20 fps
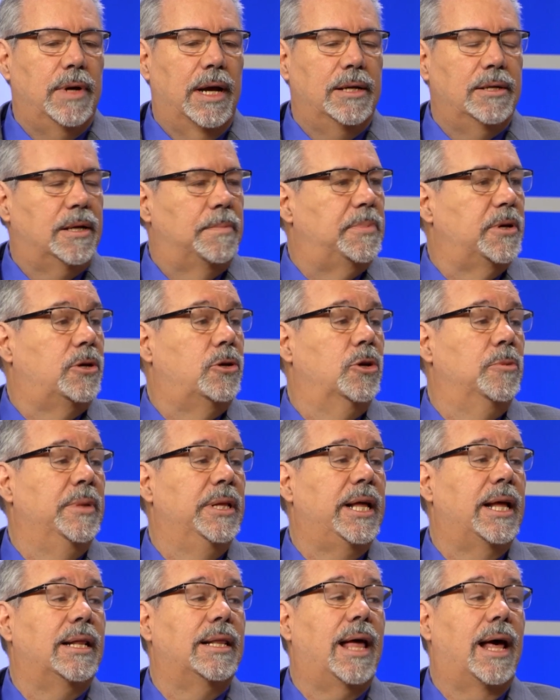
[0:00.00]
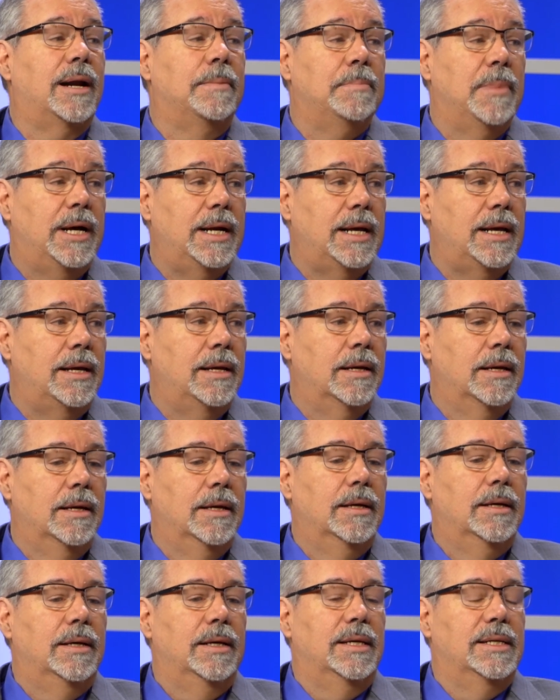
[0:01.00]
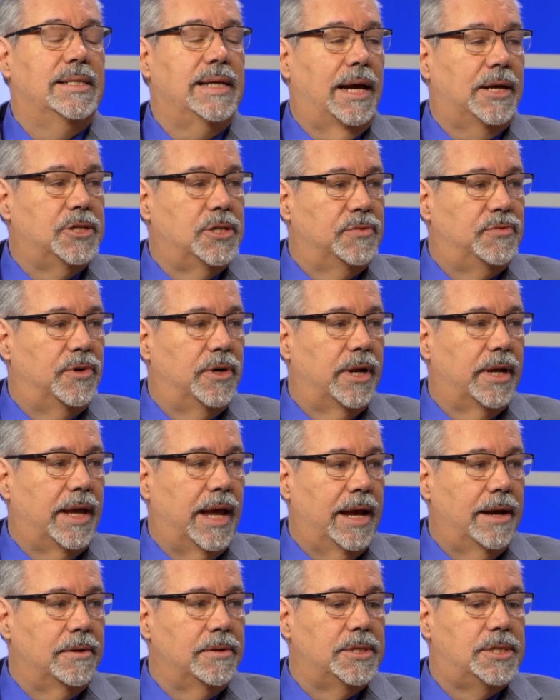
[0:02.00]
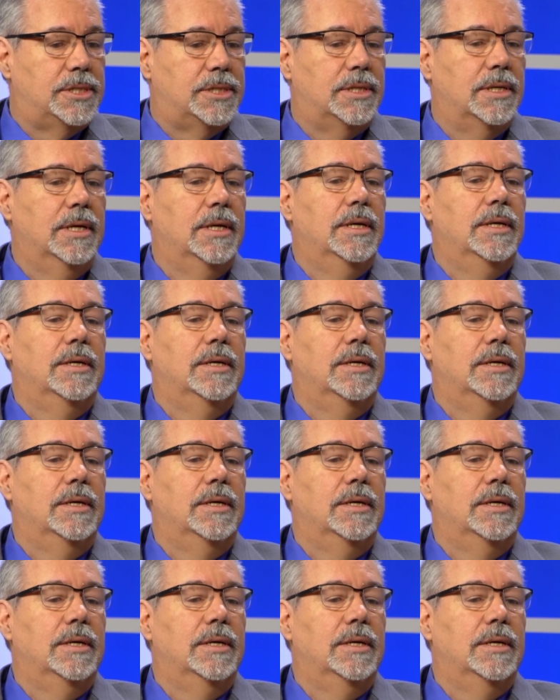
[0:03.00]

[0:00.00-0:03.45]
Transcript: end up accumulating a lot of money in tax-deferred accounts,